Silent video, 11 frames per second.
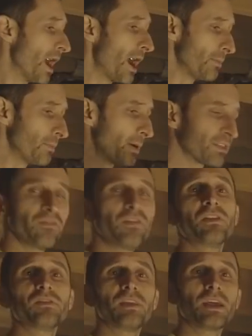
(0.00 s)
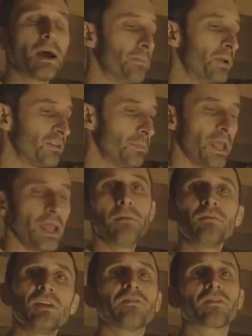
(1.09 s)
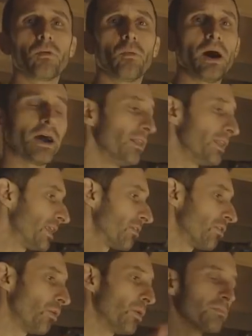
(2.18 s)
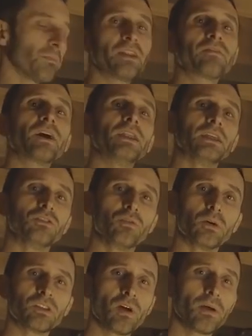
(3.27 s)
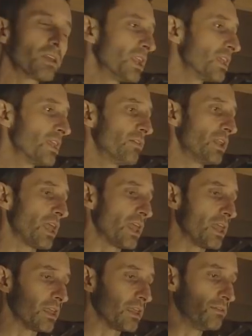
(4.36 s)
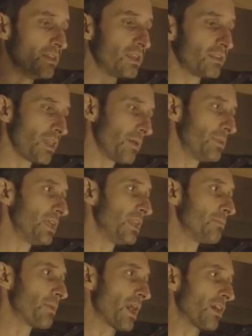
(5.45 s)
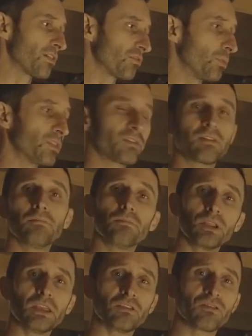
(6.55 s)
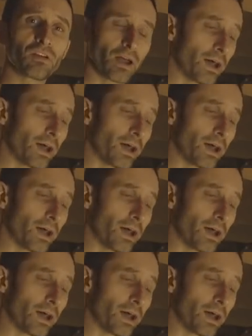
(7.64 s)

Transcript: I'm about to fill this thing up, but it's been empty for a while and I don't know what might have gotten into it. So I'm going to give it a decontaminating pass with some bleach.